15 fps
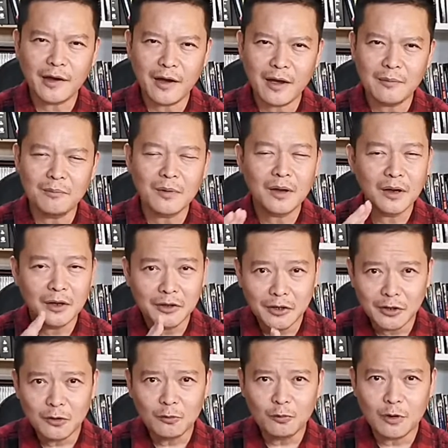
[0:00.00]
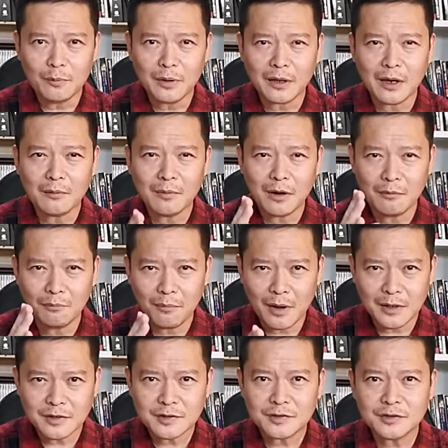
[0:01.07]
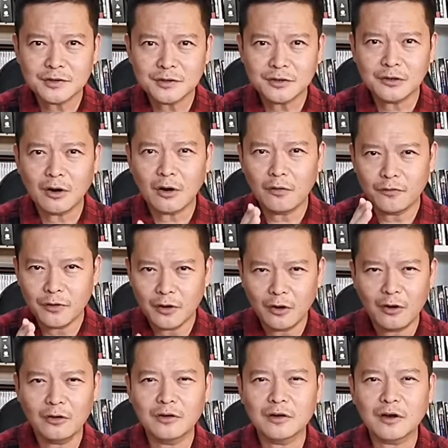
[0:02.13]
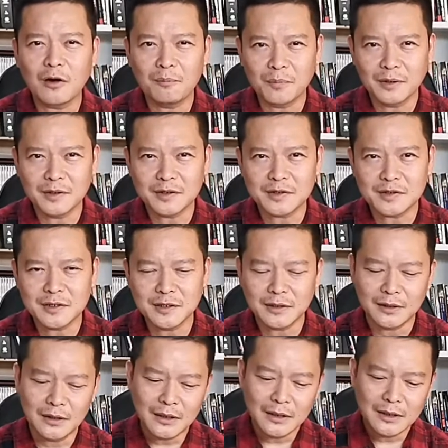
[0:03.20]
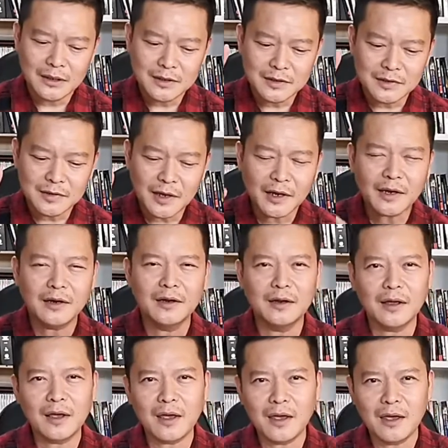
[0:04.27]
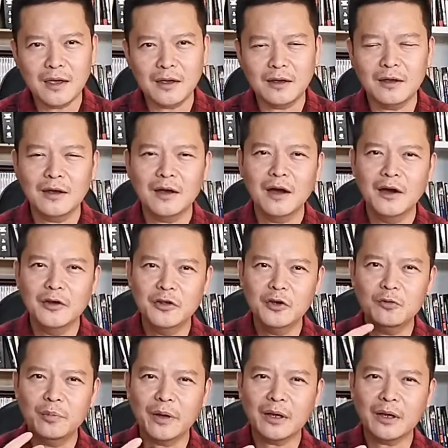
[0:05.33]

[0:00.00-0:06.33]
time, you will become a master of your own competency. Second, A, you